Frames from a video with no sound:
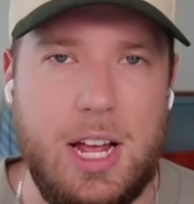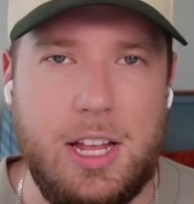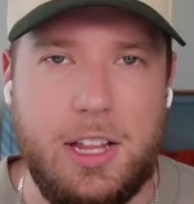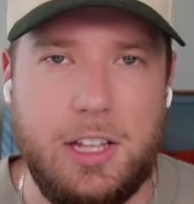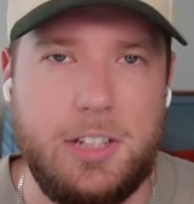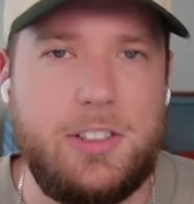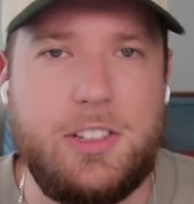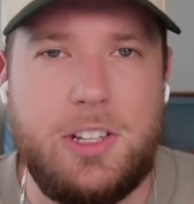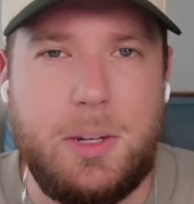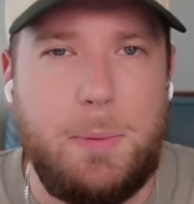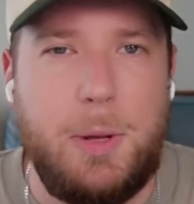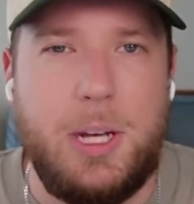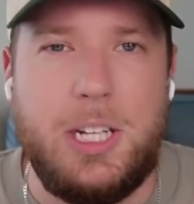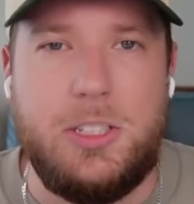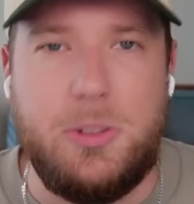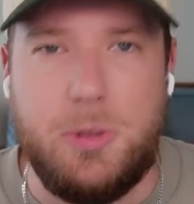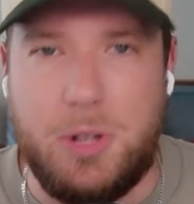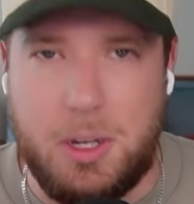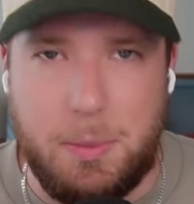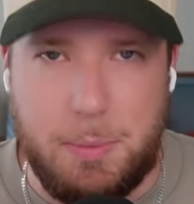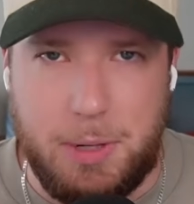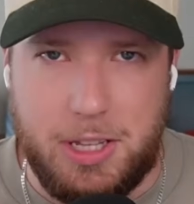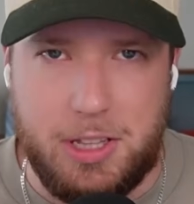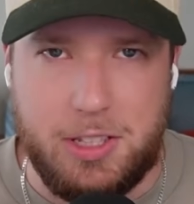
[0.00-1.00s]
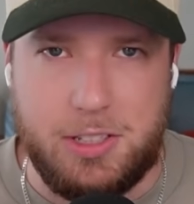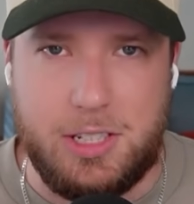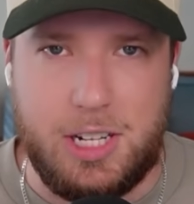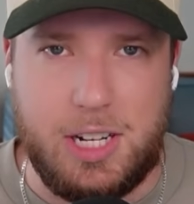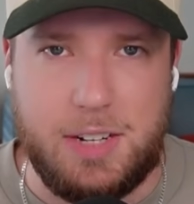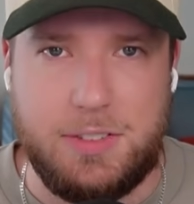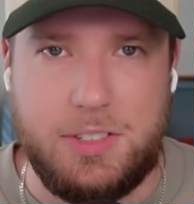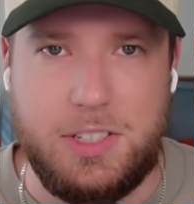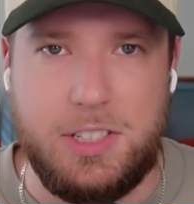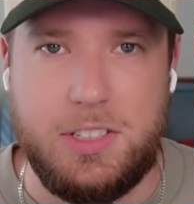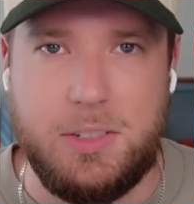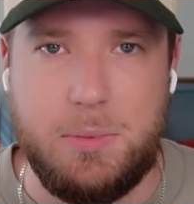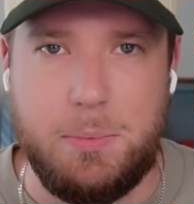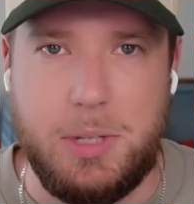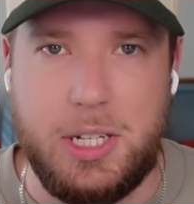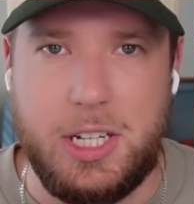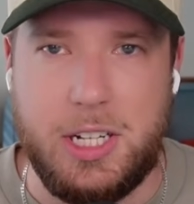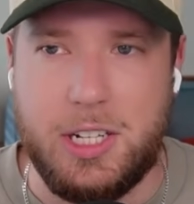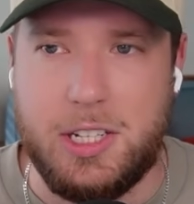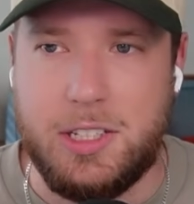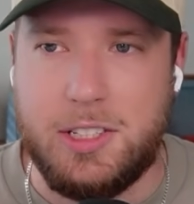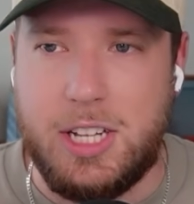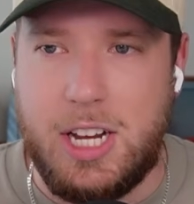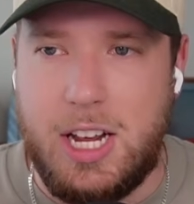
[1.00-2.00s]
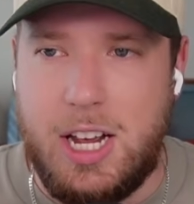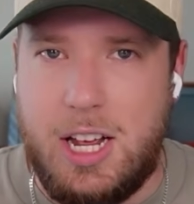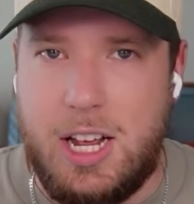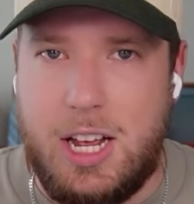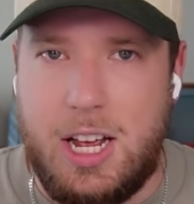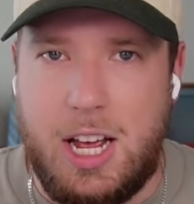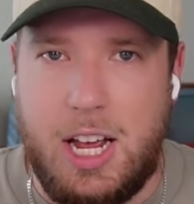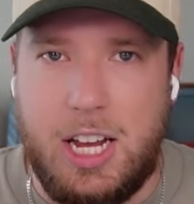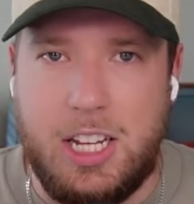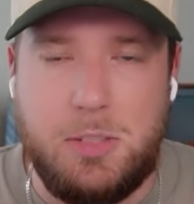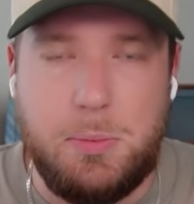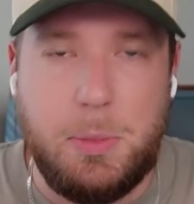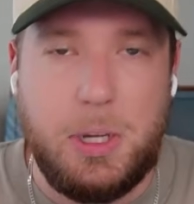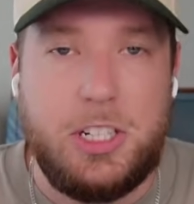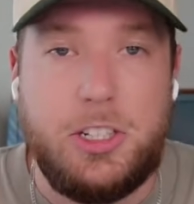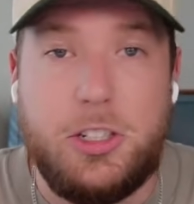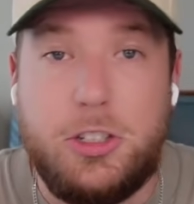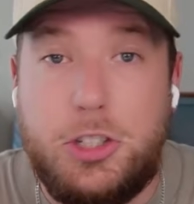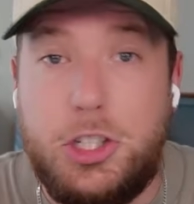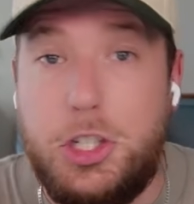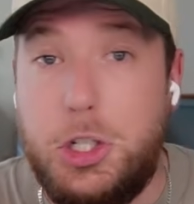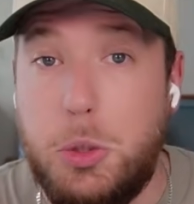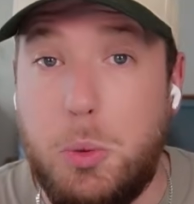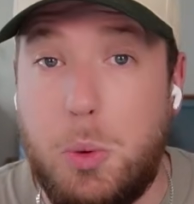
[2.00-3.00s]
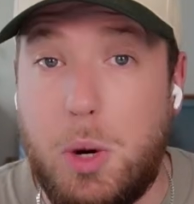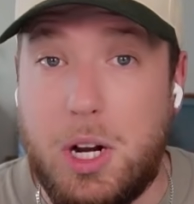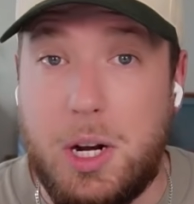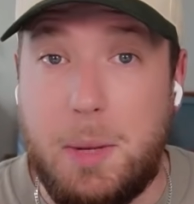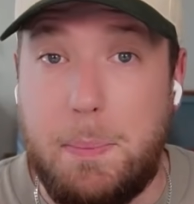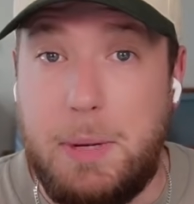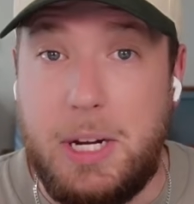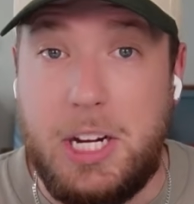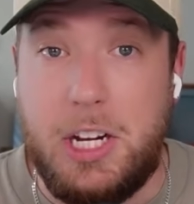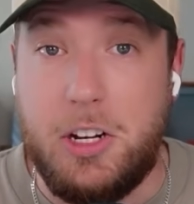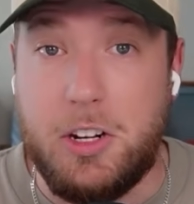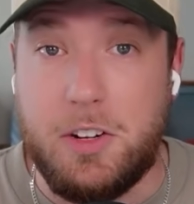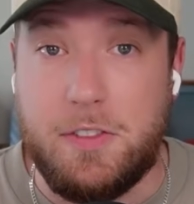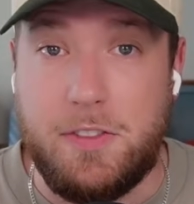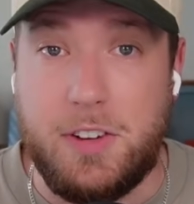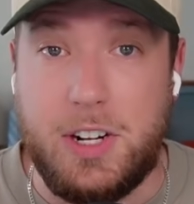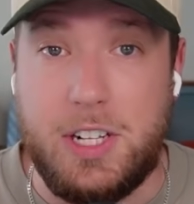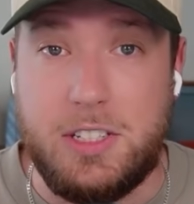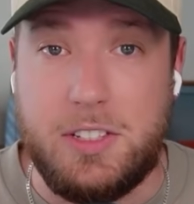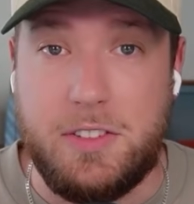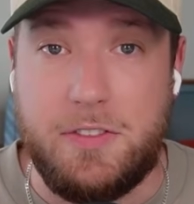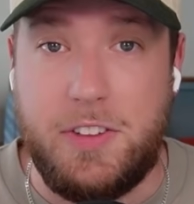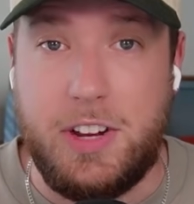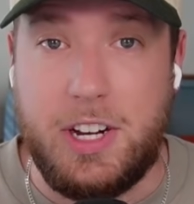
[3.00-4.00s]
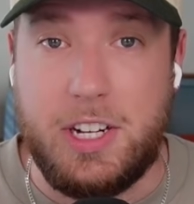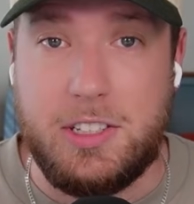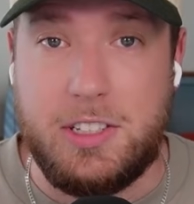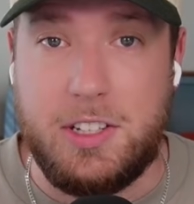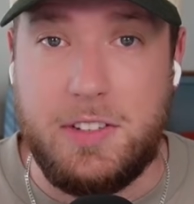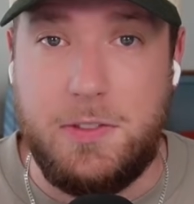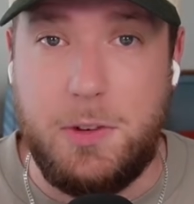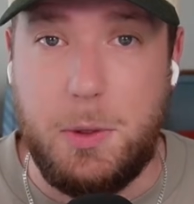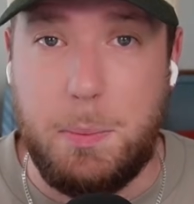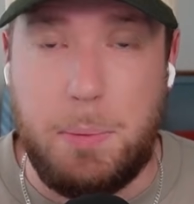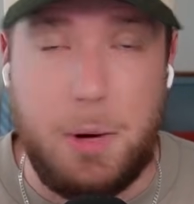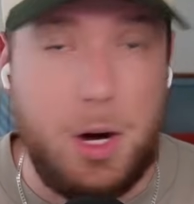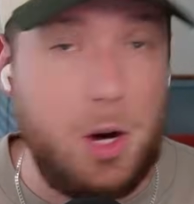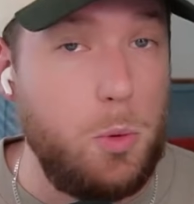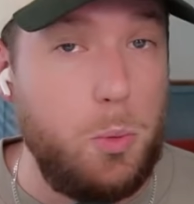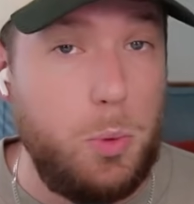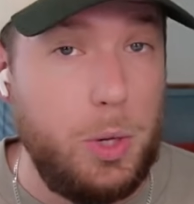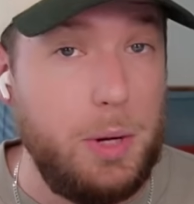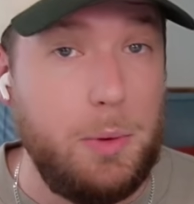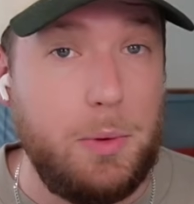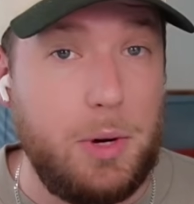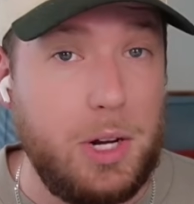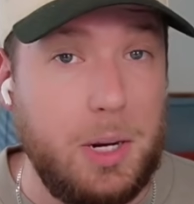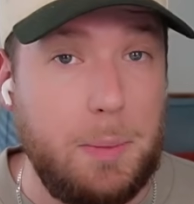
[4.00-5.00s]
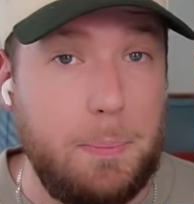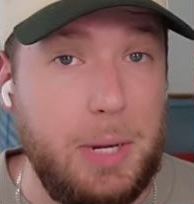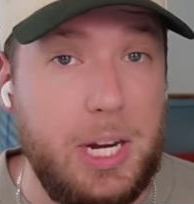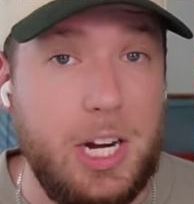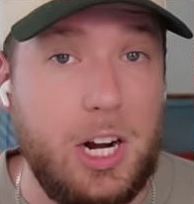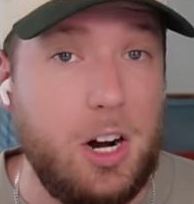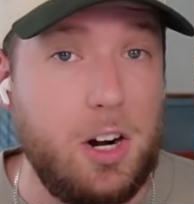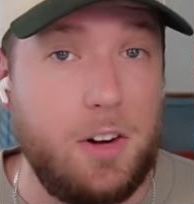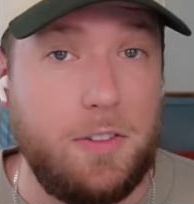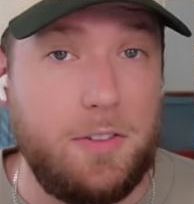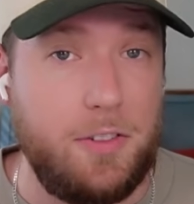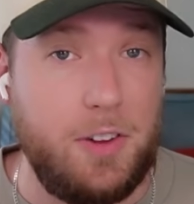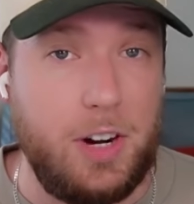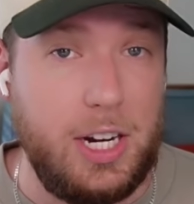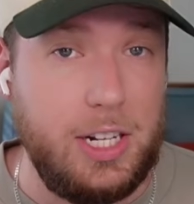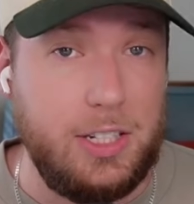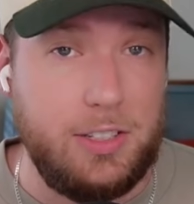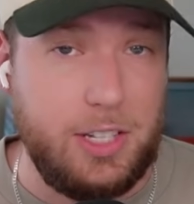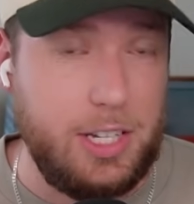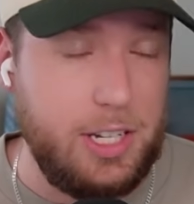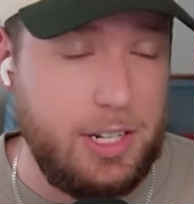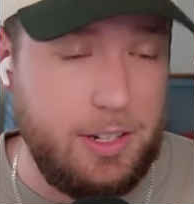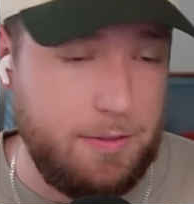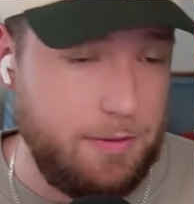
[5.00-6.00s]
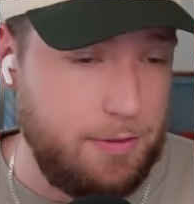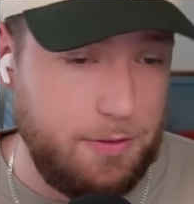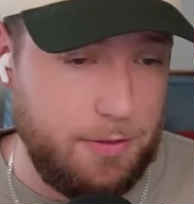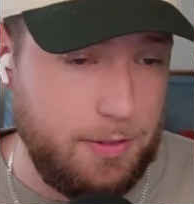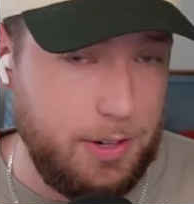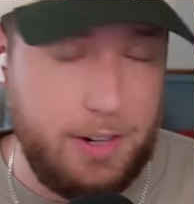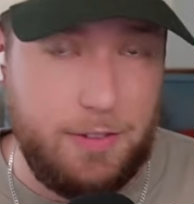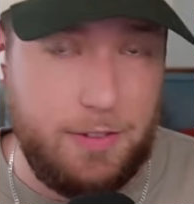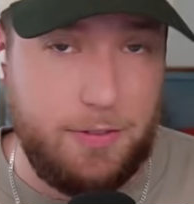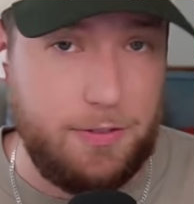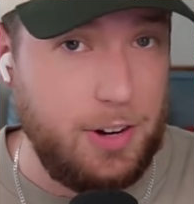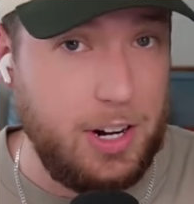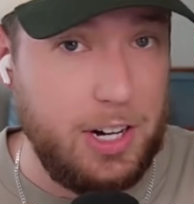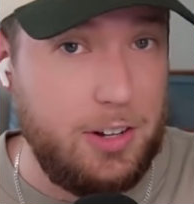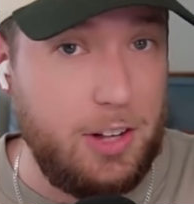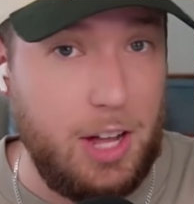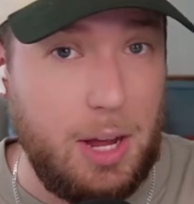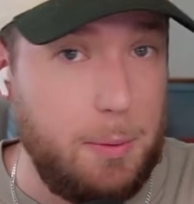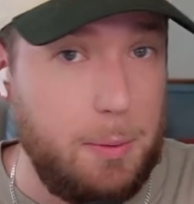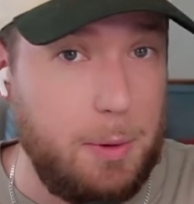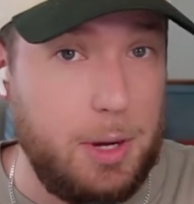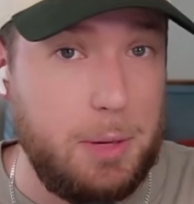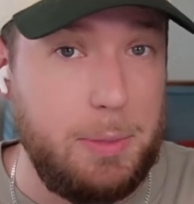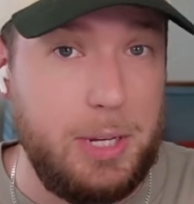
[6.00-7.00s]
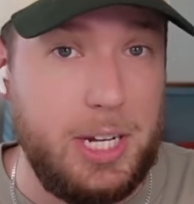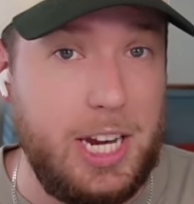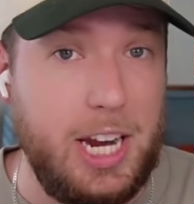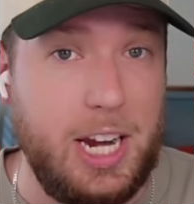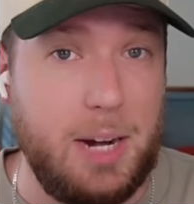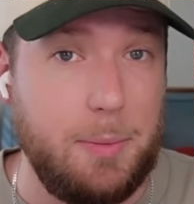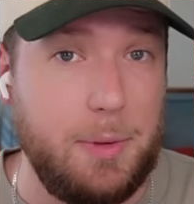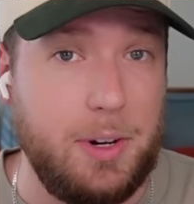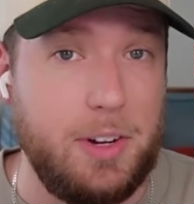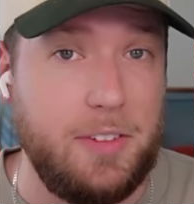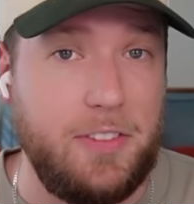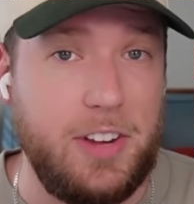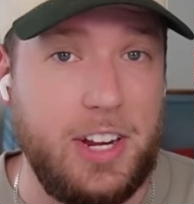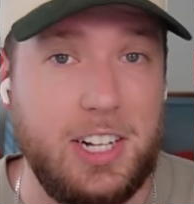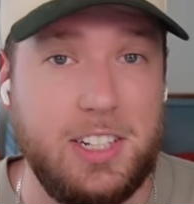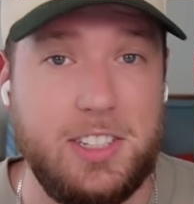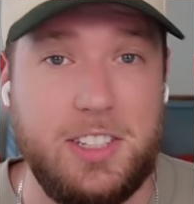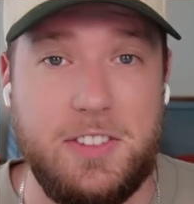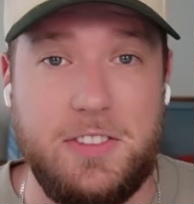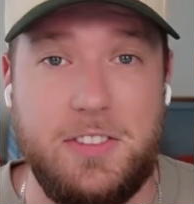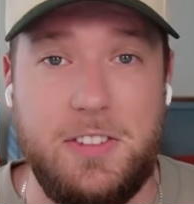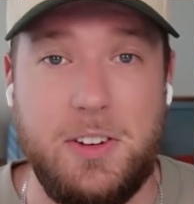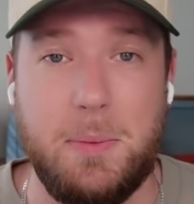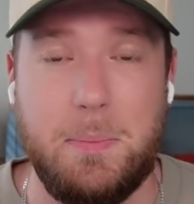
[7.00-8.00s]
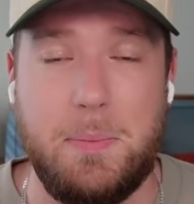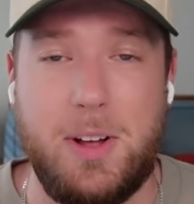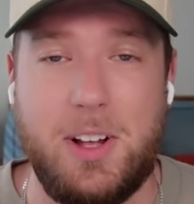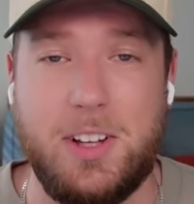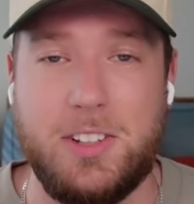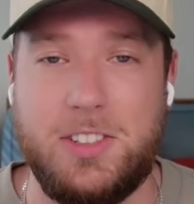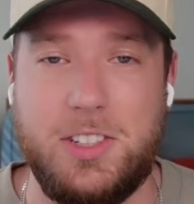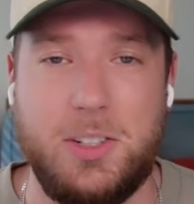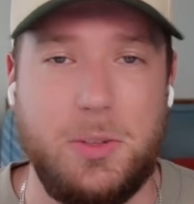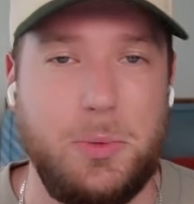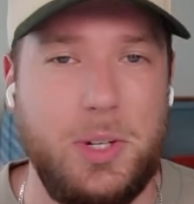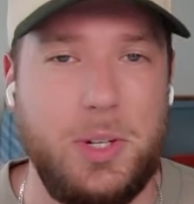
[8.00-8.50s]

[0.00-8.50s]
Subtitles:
This is a place you want to be this offseason because as much as you want to beat your friends in fantasy football, we want to beat our friends, and frankly, I want to beat Cameron in fantasy football too.